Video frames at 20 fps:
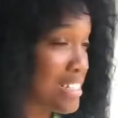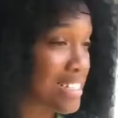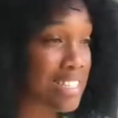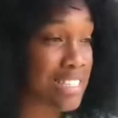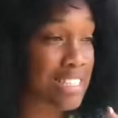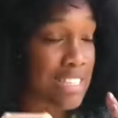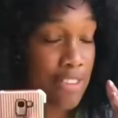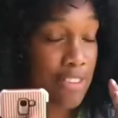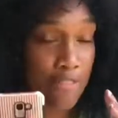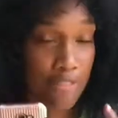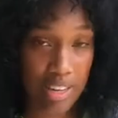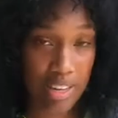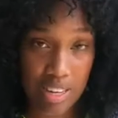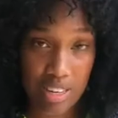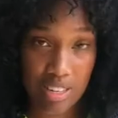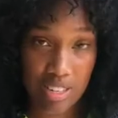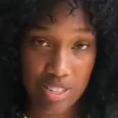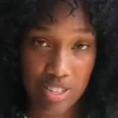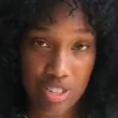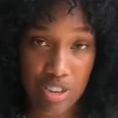
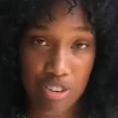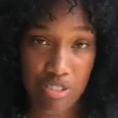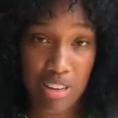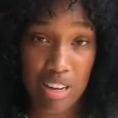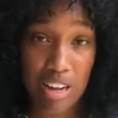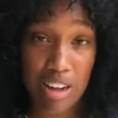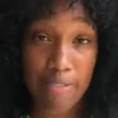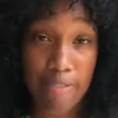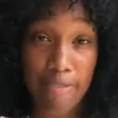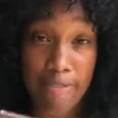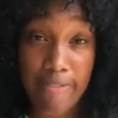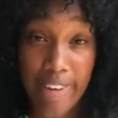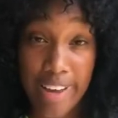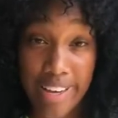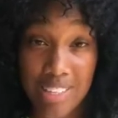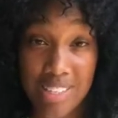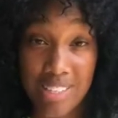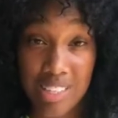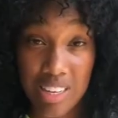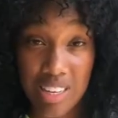severely
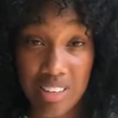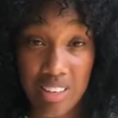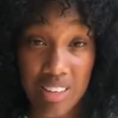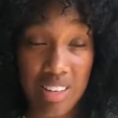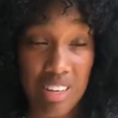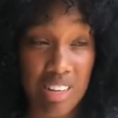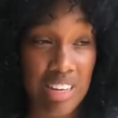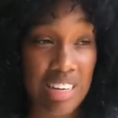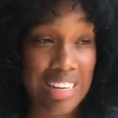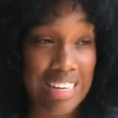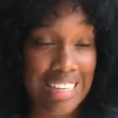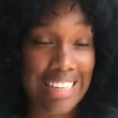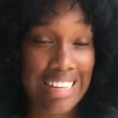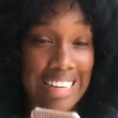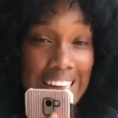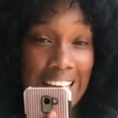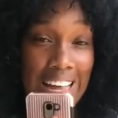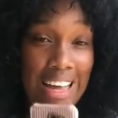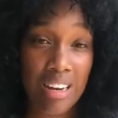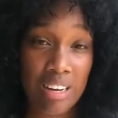affecting the
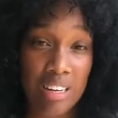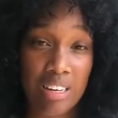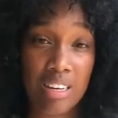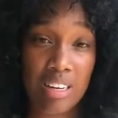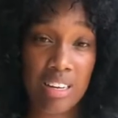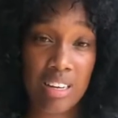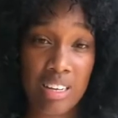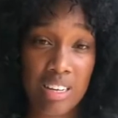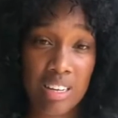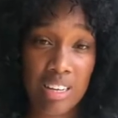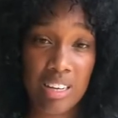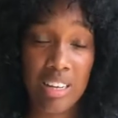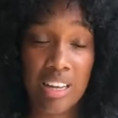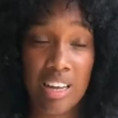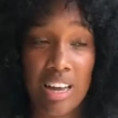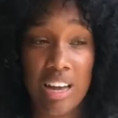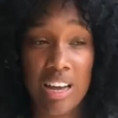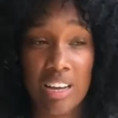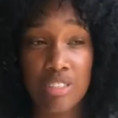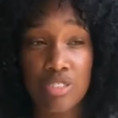elderly,
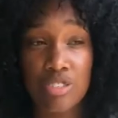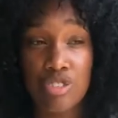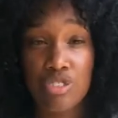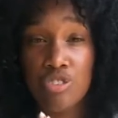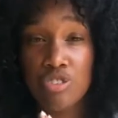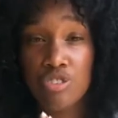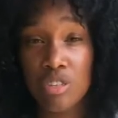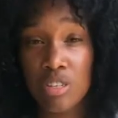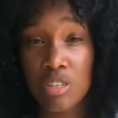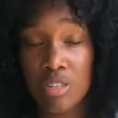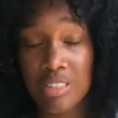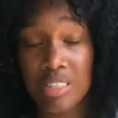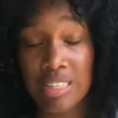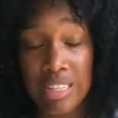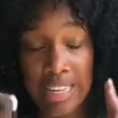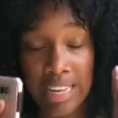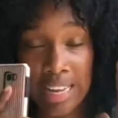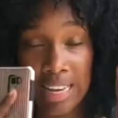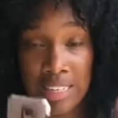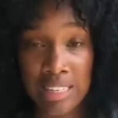and
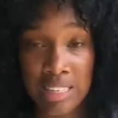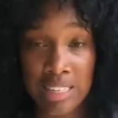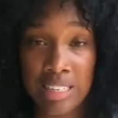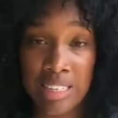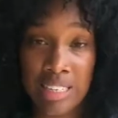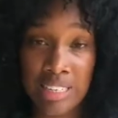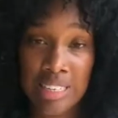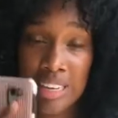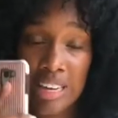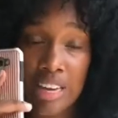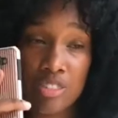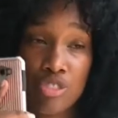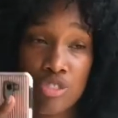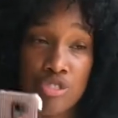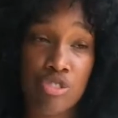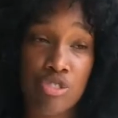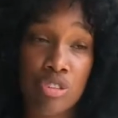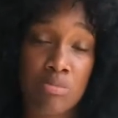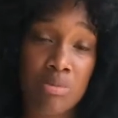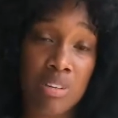the
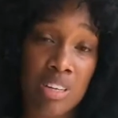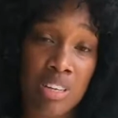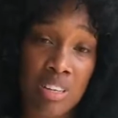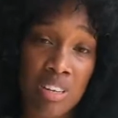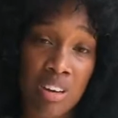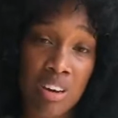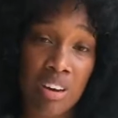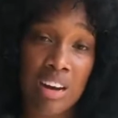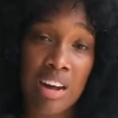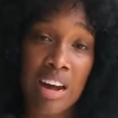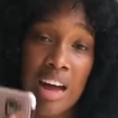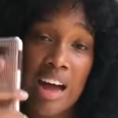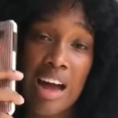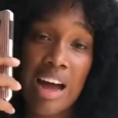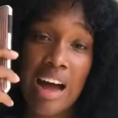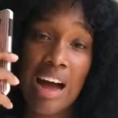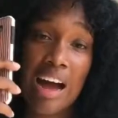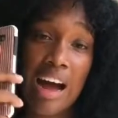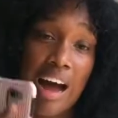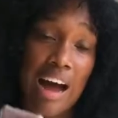extremely young,
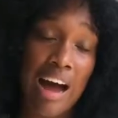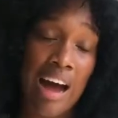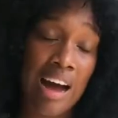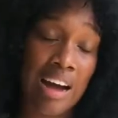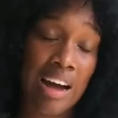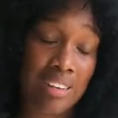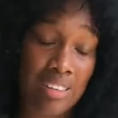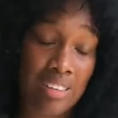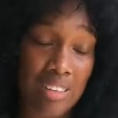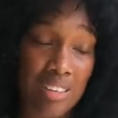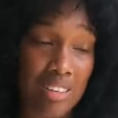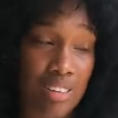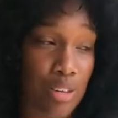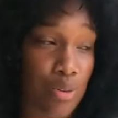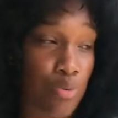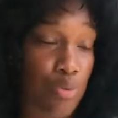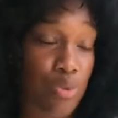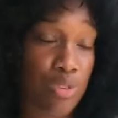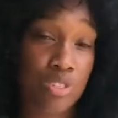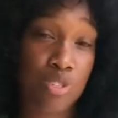and the
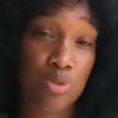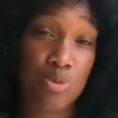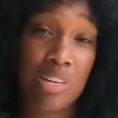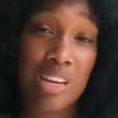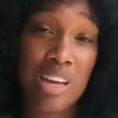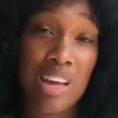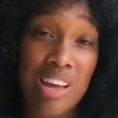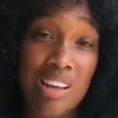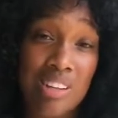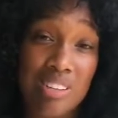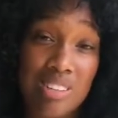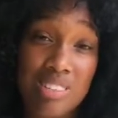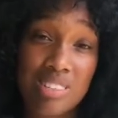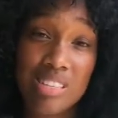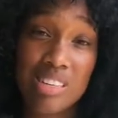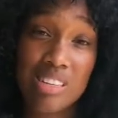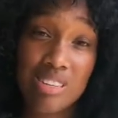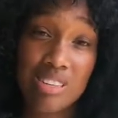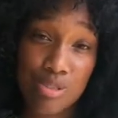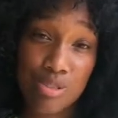ones with health
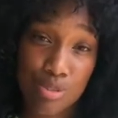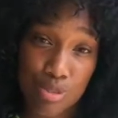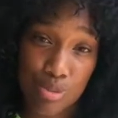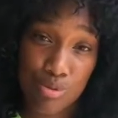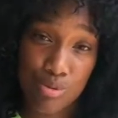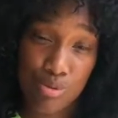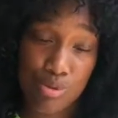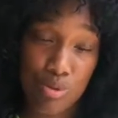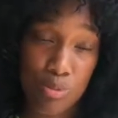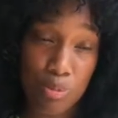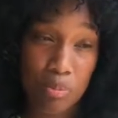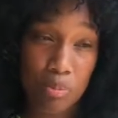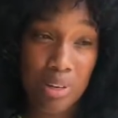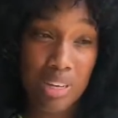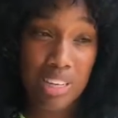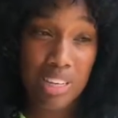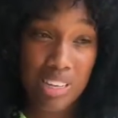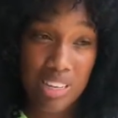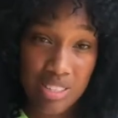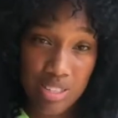issues. So
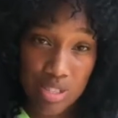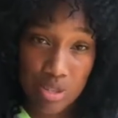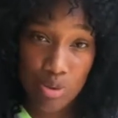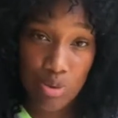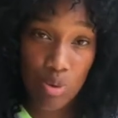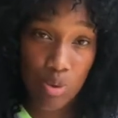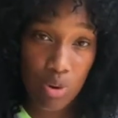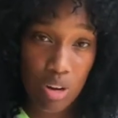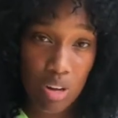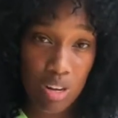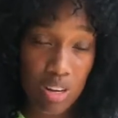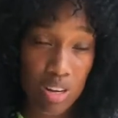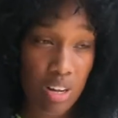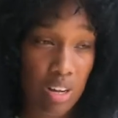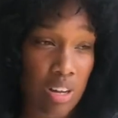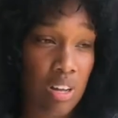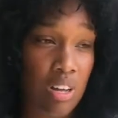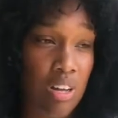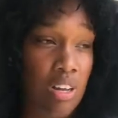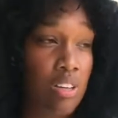please, you all,
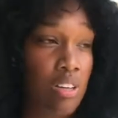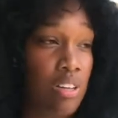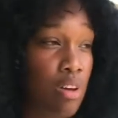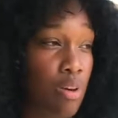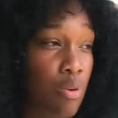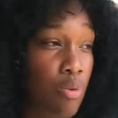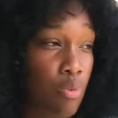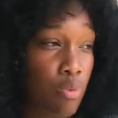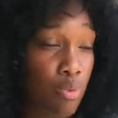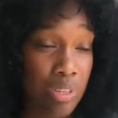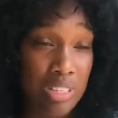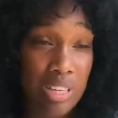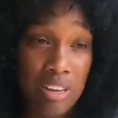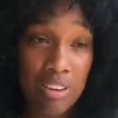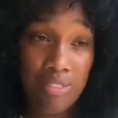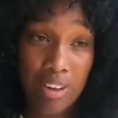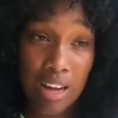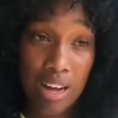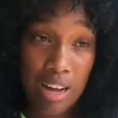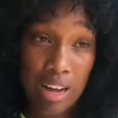
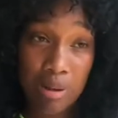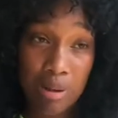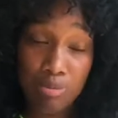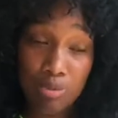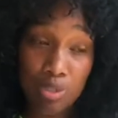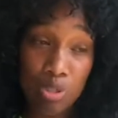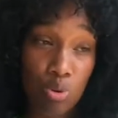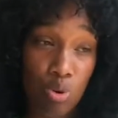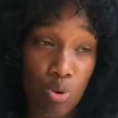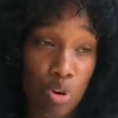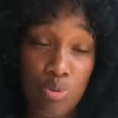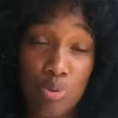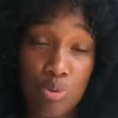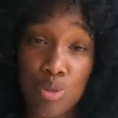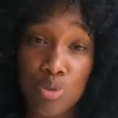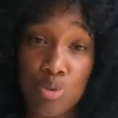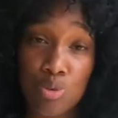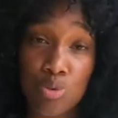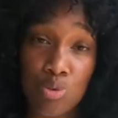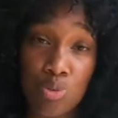whatever you all will
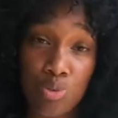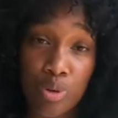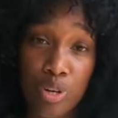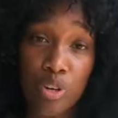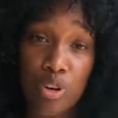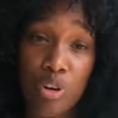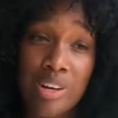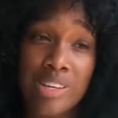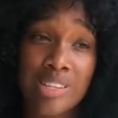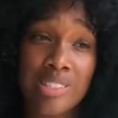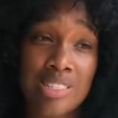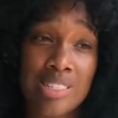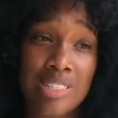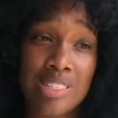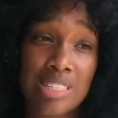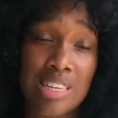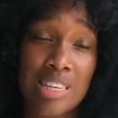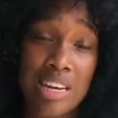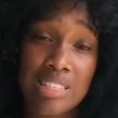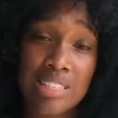know where your health
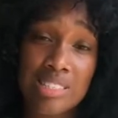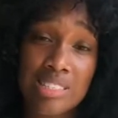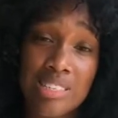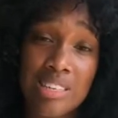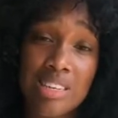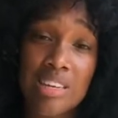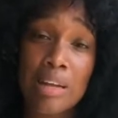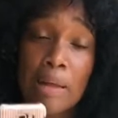is at,